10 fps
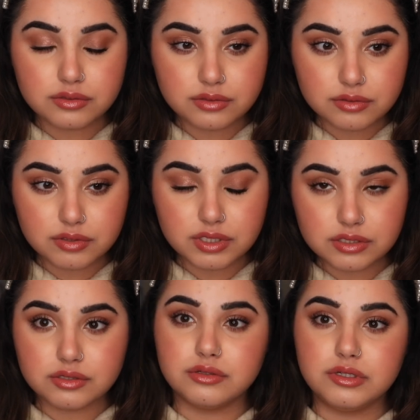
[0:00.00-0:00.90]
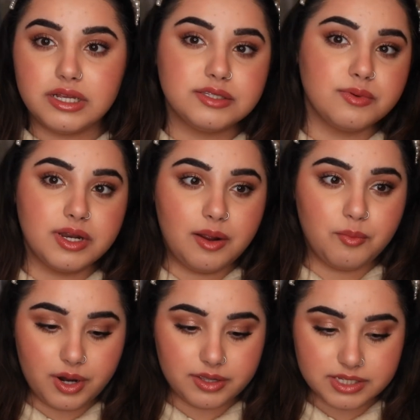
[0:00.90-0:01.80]
looked as good as when I'm
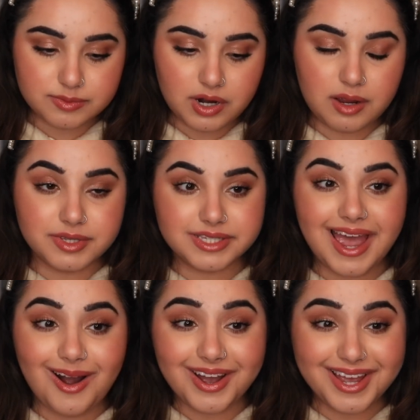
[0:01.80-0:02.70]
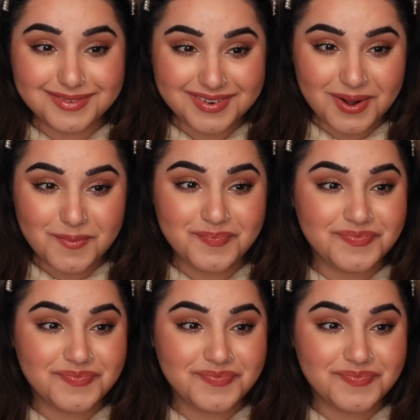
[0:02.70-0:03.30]
wearing these primers. However,